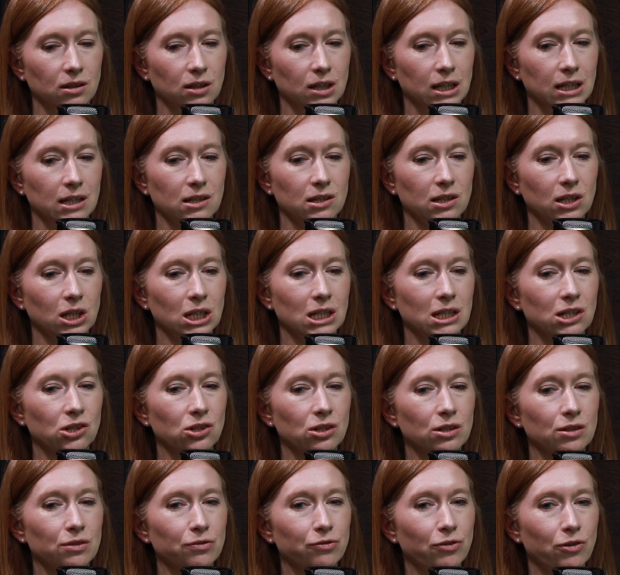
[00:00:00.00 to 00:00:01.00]
it is a
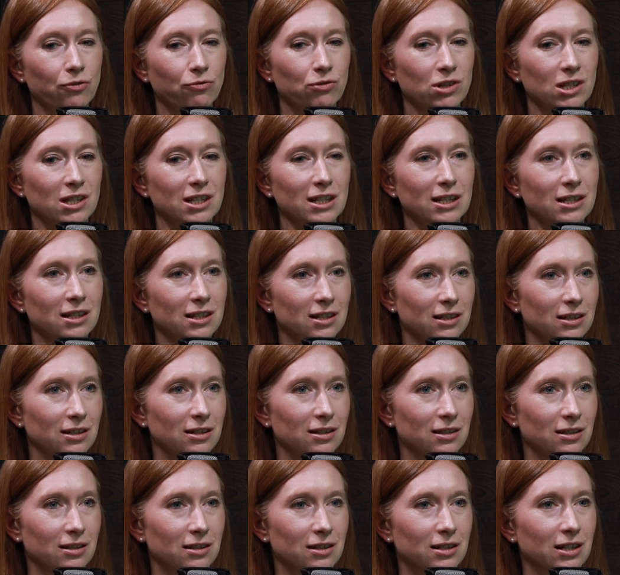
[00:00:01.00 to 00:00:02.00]
condition of
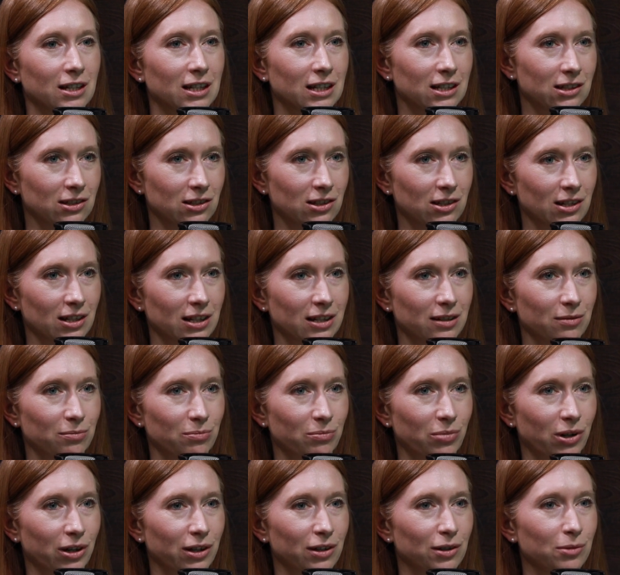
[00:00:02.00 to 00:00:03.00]
resistance to
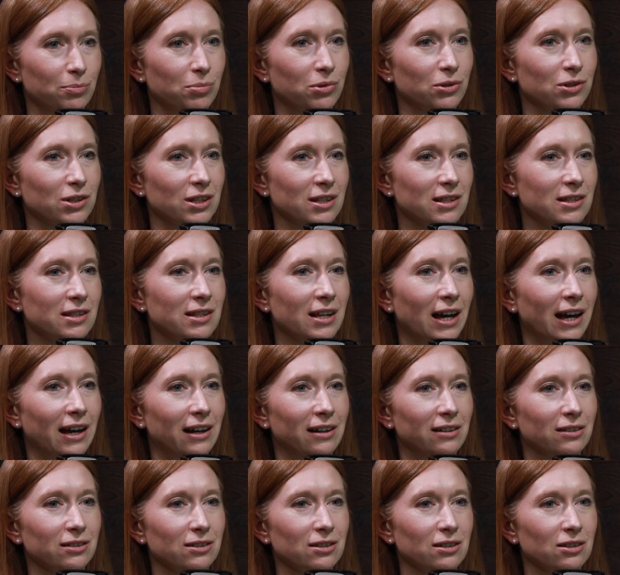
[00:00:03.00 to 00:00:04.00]
insulin by your body's
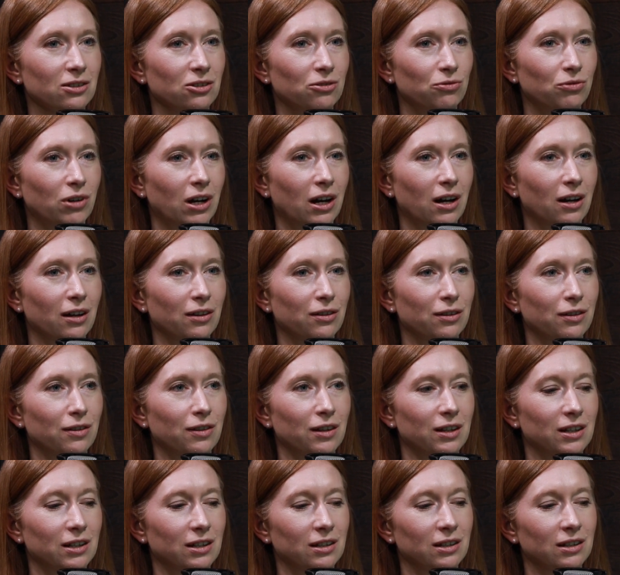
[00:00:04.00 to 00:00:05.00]
cells rather
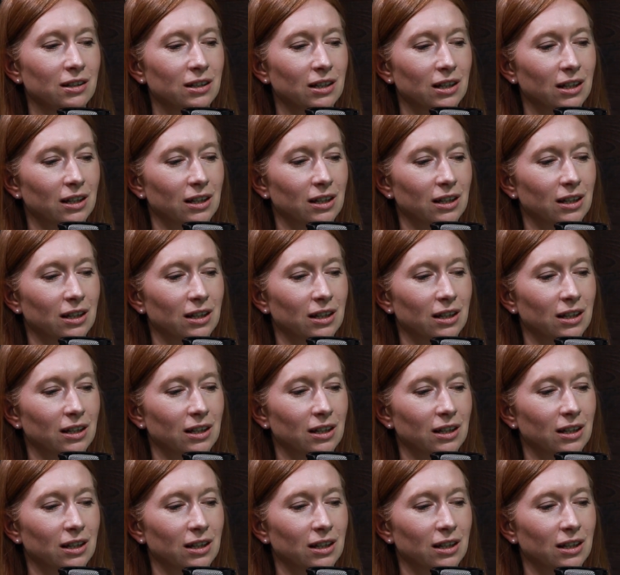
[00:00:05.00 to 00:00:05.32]
than